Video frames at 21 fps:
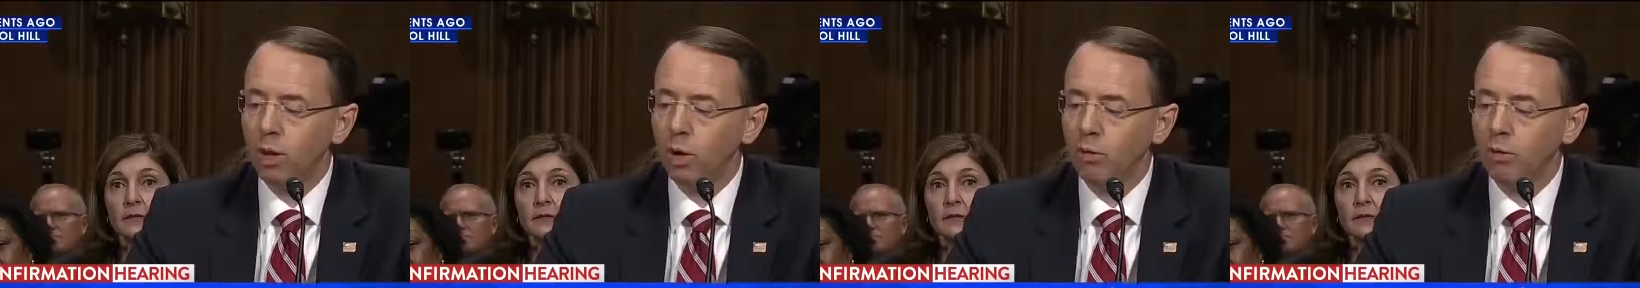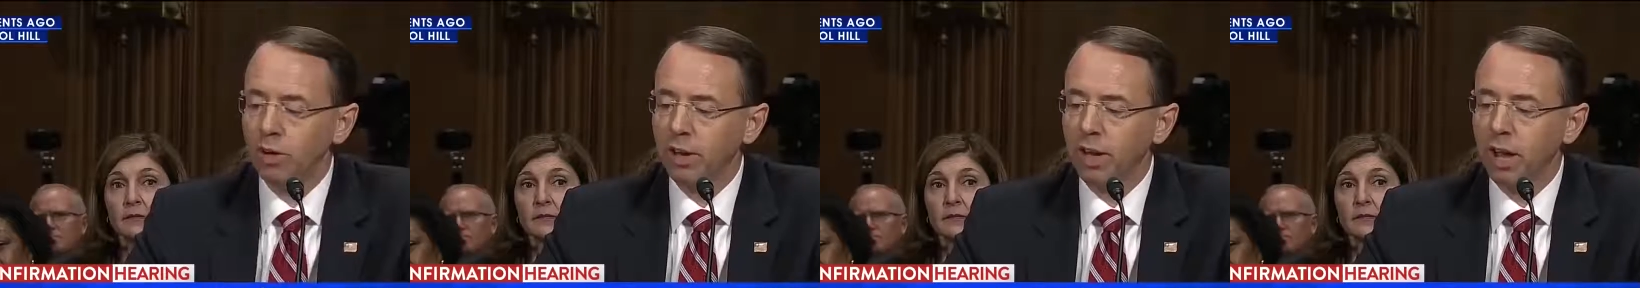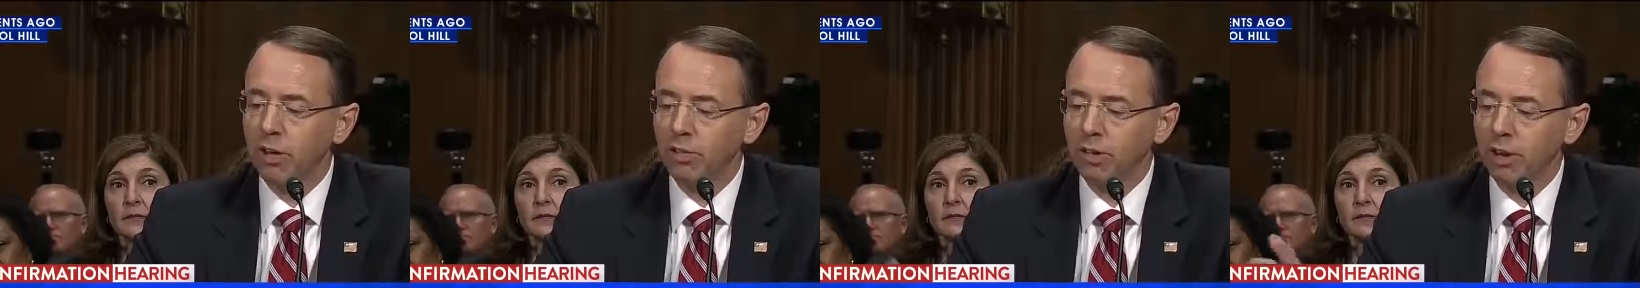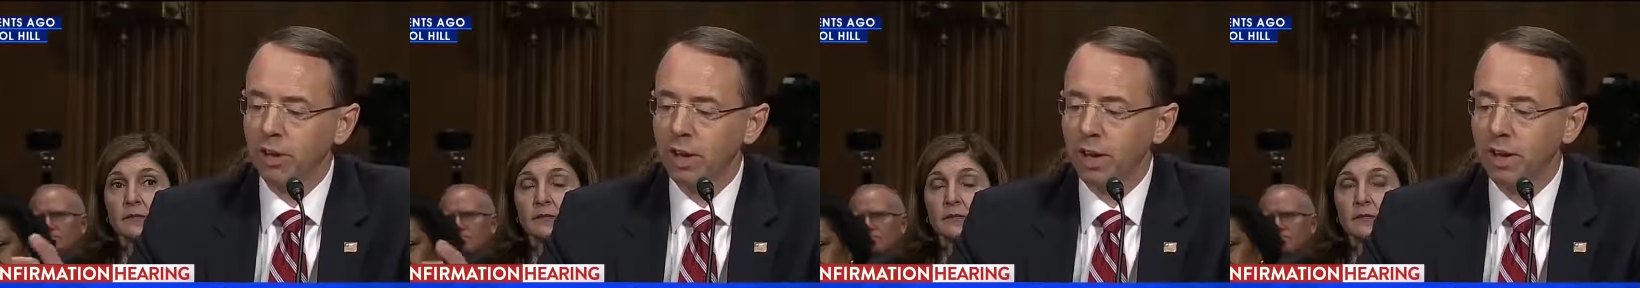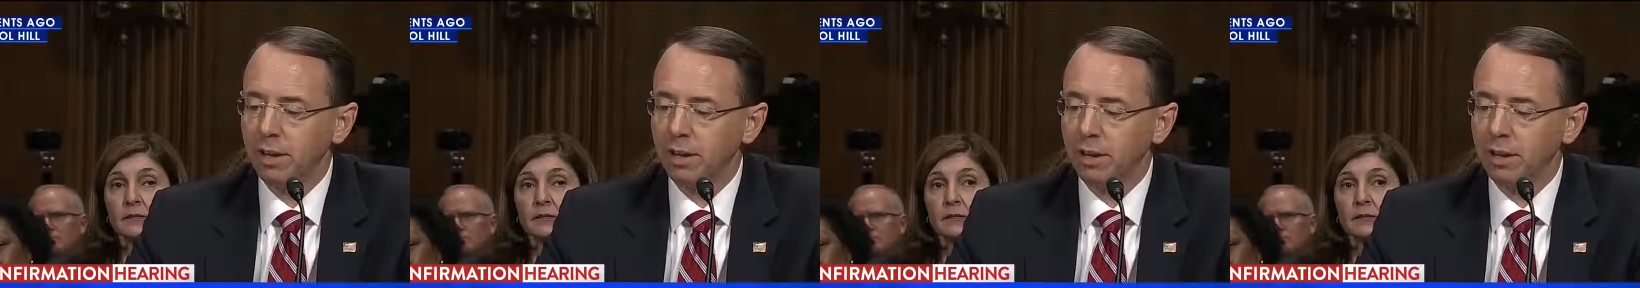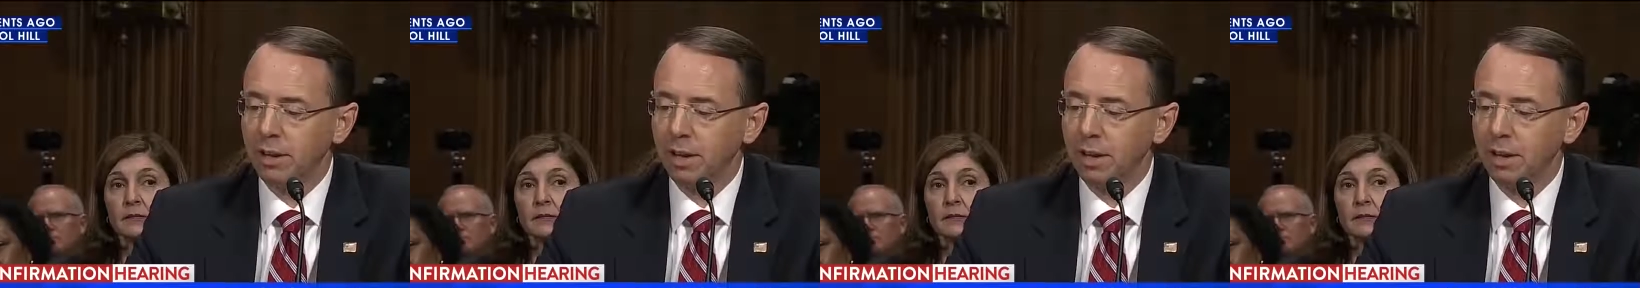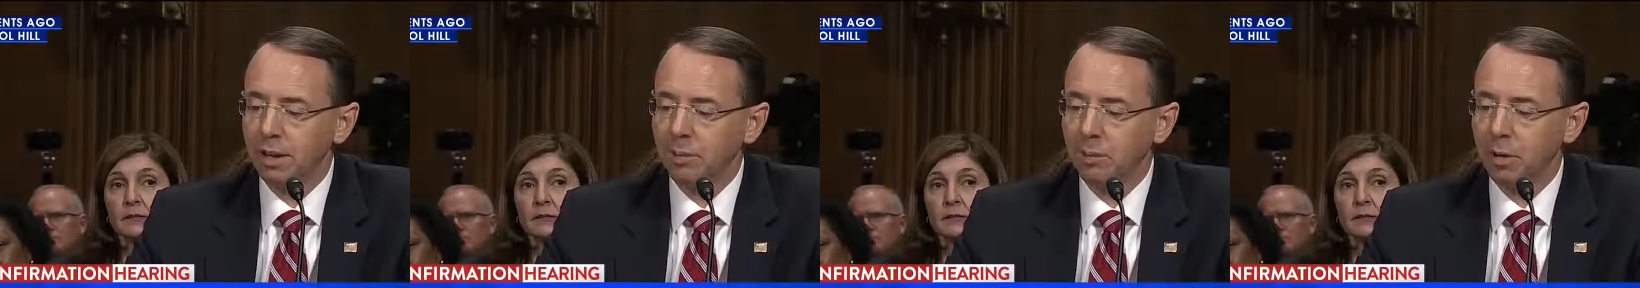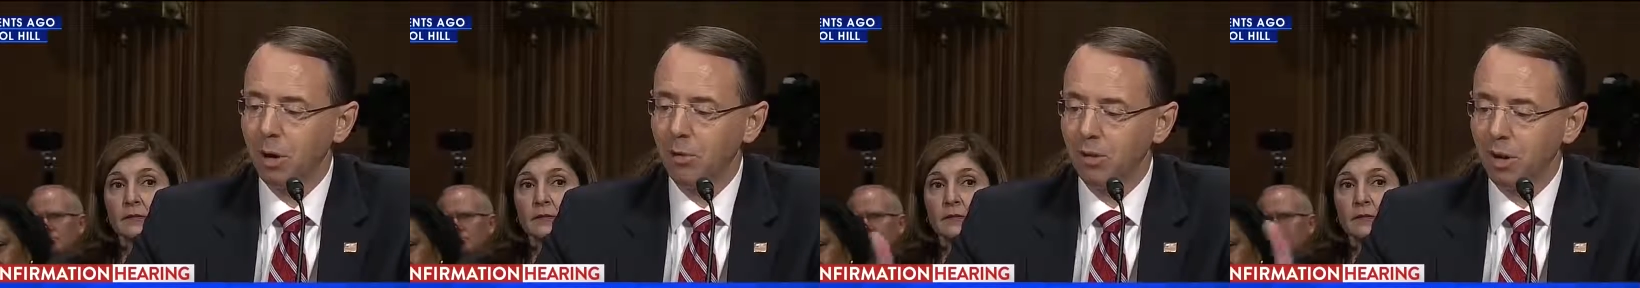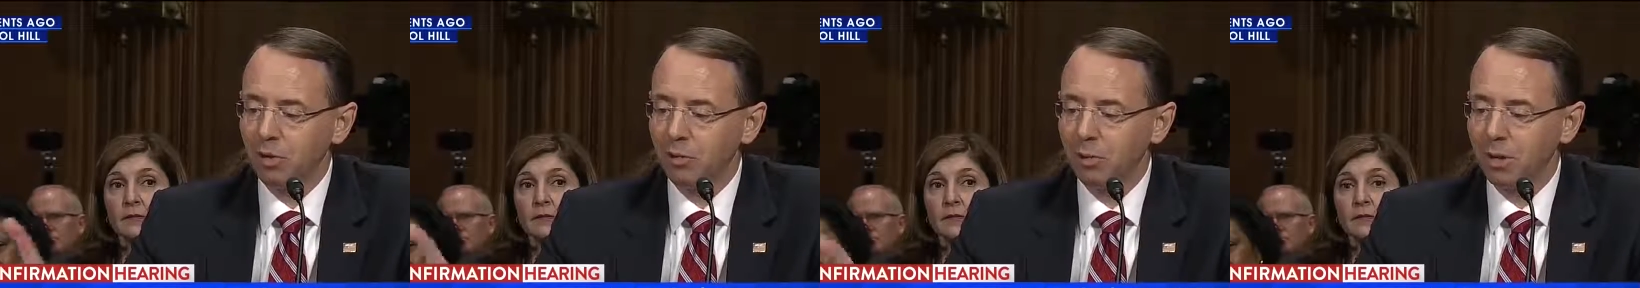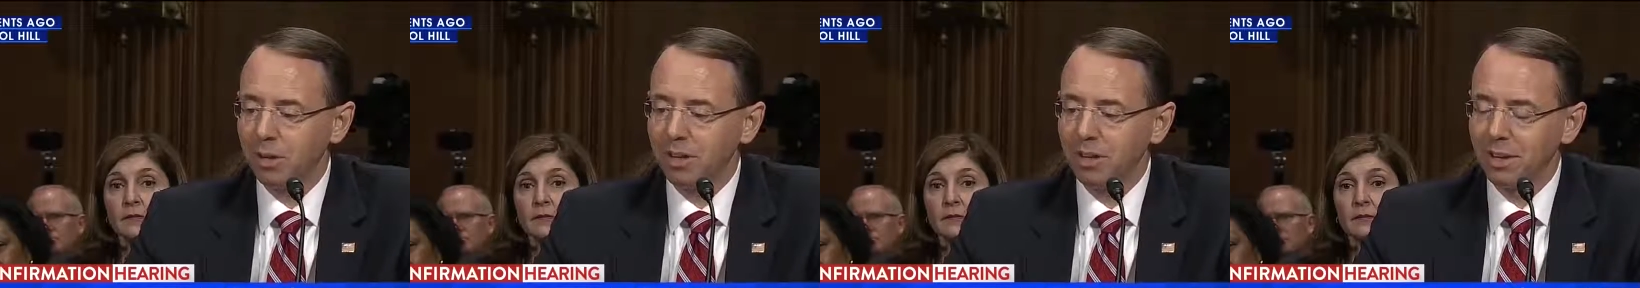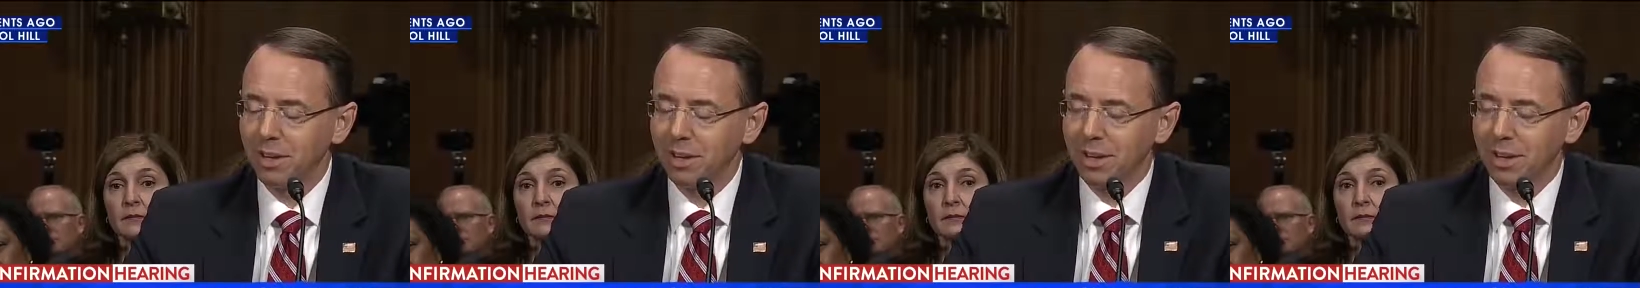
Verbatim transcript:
Speaker 1: clarification? And I uh, apologize, but